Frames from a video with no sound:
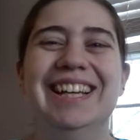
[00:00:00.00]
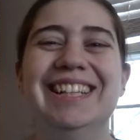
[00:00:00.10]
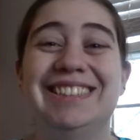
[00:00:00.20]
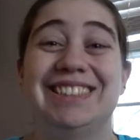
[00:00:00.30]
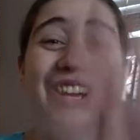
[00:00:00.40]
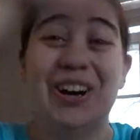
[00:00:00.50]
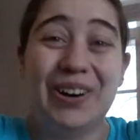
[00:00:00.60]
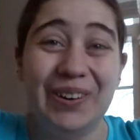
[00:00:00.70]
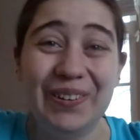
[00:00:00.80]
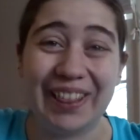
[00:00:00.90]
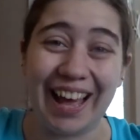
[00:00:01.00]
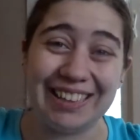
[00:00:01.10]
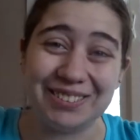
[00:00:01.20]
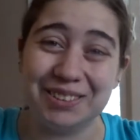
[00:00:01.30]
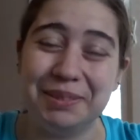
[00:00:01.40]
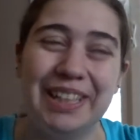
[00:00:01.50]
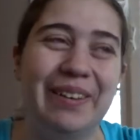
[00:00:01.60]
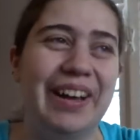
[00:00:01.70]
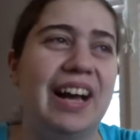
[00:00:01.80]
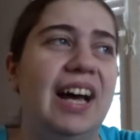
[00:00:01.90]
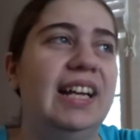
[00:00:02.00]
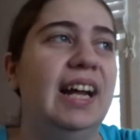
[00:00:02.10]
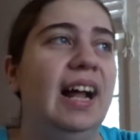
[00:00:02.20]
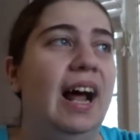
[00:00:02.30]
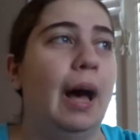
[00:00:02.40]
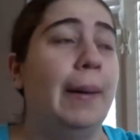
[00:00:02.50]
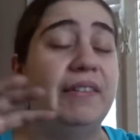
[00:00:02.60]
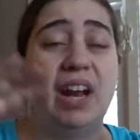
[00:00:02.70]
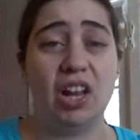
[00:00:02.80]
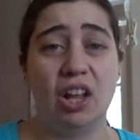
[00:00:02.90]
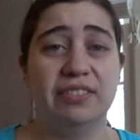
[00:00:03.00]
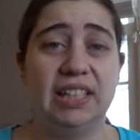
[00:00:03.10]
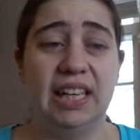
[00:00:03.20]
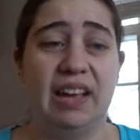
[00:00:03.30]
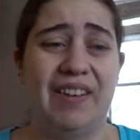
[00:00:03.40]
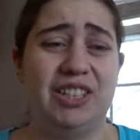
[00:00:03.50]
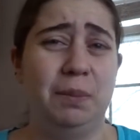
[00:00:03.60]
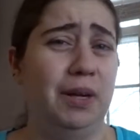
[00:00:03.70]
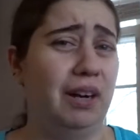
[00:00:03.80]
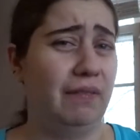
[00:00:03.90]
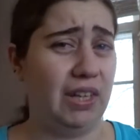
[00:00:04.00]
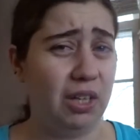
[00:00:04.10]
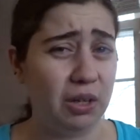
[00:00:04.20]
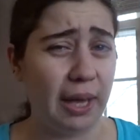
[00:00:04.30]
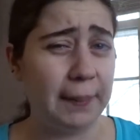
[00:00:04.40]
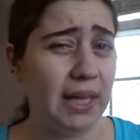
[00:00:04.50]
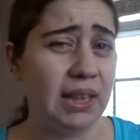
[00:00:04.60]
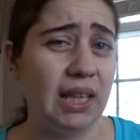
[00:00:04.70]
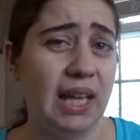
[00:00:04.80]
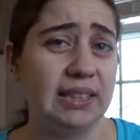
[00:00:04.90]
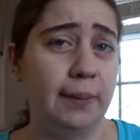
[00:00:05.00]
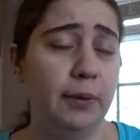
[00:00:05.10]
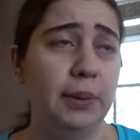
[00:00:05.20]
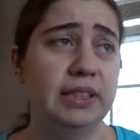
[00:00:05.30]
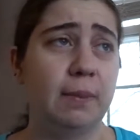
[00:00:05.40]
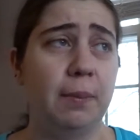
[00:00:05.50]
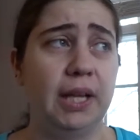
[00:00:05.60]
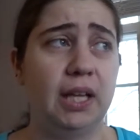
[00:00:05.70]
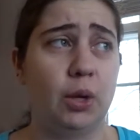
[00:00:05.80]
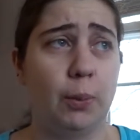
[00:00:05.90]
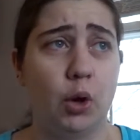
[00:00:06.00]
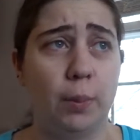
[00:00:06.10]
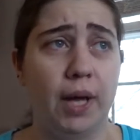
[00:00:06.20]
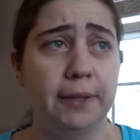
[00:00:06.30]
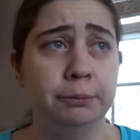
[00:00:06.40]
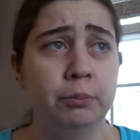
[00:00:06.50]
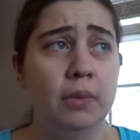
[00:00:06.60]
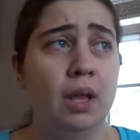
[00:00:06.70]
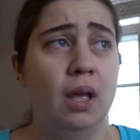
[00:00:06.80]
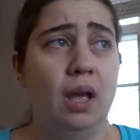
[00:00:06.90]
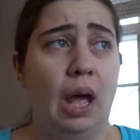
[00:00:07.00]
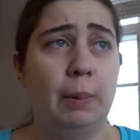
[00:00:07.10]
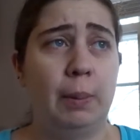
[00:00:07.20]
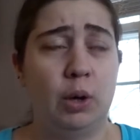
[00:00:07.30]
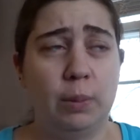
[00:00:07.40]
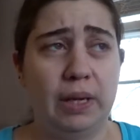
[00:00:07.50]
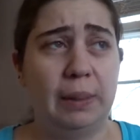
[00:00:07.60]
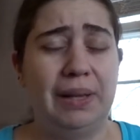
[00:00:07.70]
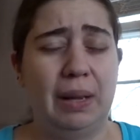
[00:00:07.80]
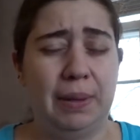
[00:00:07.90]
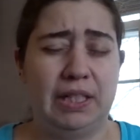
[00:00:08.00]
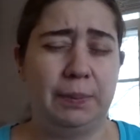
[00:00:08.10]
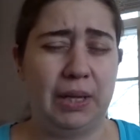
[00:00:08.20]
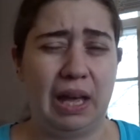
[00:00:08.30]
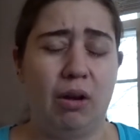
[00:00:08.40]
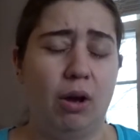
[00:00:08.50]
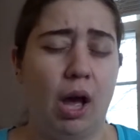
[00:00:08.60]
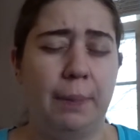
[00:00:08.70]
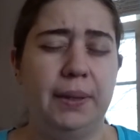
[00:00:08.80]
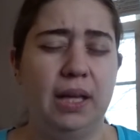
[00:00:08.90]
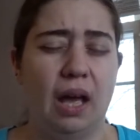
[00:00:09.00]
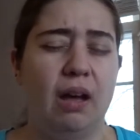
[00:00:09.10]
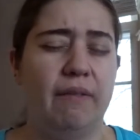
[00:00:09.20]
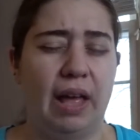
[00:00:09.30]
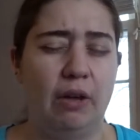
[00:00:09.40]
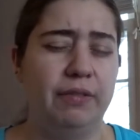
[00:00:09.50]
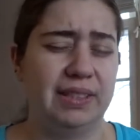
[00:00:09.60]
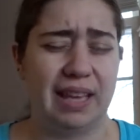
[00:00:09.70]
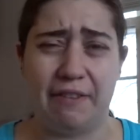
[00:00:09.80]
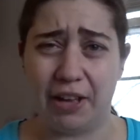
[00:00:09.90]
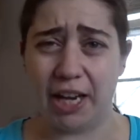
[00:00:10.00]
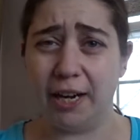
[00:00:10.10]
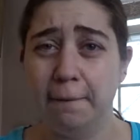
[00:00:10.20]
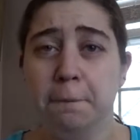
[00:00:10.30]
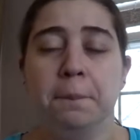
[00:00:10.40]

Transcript: So that's what's been going on. I haven't had a lot of knitting. I've actually been on a video game kick the last couple of weeks. I've been playing a lot of Pokemon, and by Pokemon I mean I picked up a copy of Alpha Sapphire,